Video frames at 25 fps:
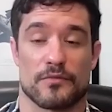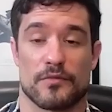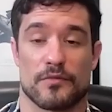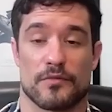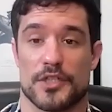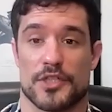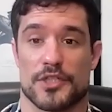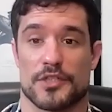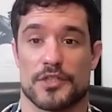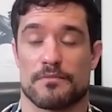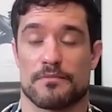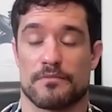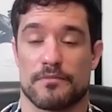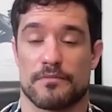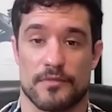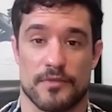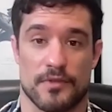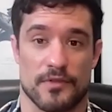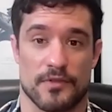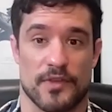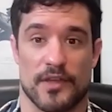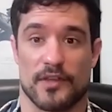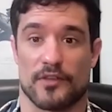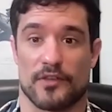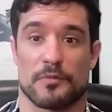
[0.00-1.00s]
which
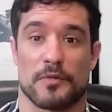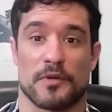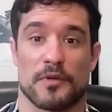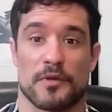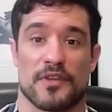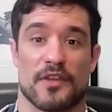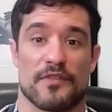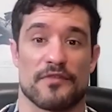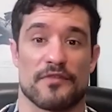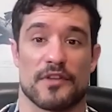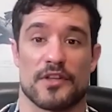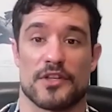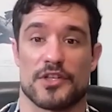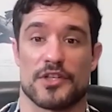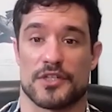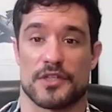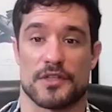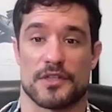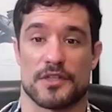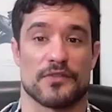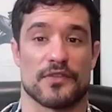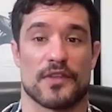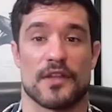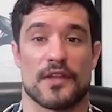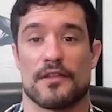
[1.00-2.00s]
the textbook definition
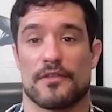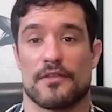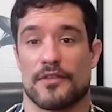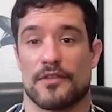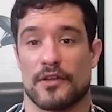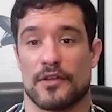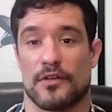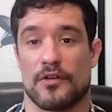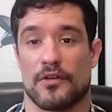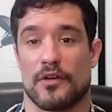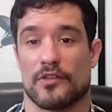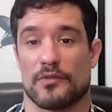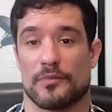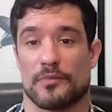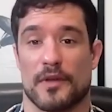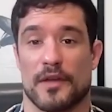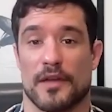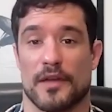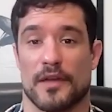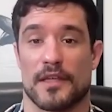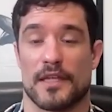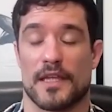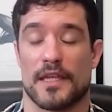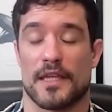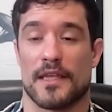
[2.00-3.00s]
is anything caused
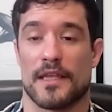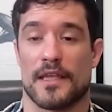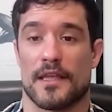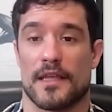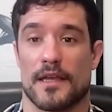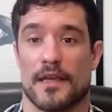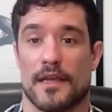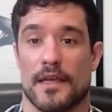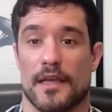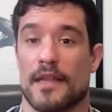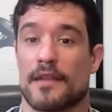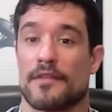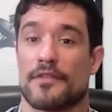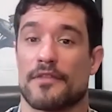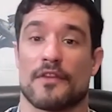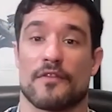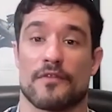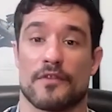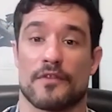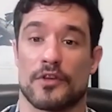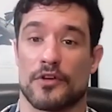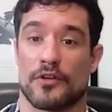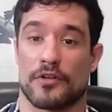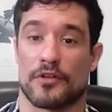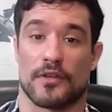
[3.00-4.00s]
by
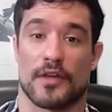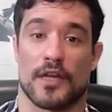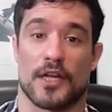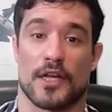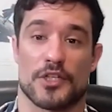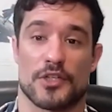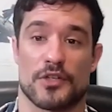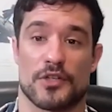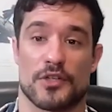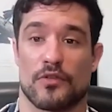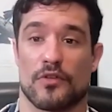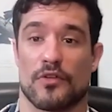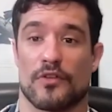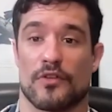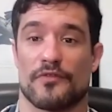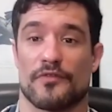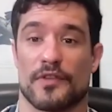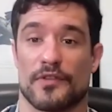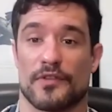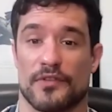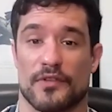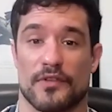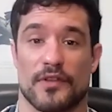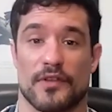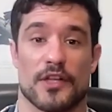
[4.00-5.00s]
anything neurological or
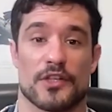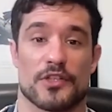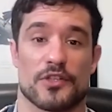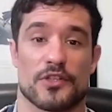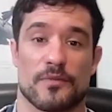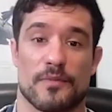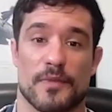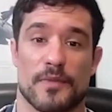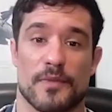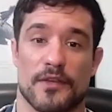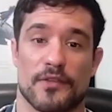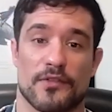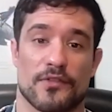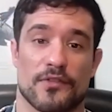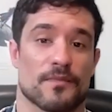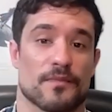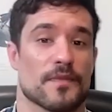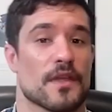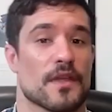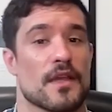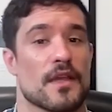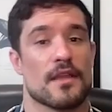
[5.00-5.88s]
physiological based.